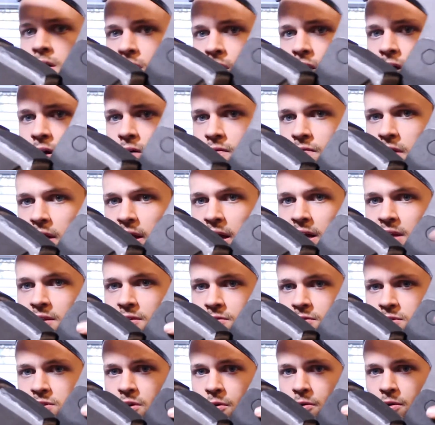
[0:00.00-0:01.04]
of the
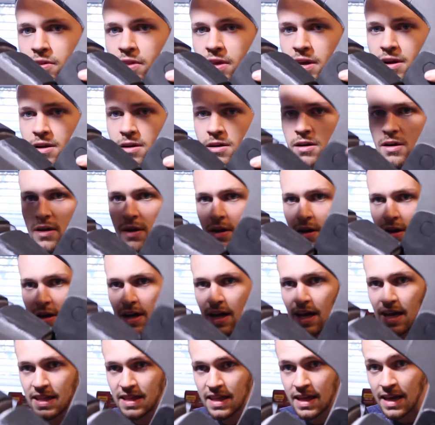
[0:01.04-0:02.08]
handles going there,
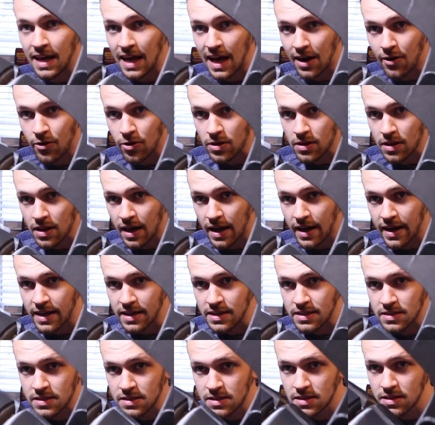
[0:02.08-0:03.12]
and then our
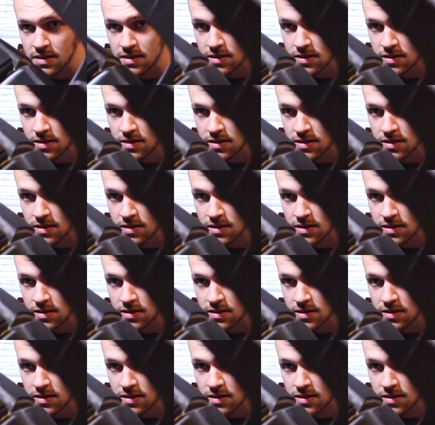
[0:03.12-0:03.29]
lines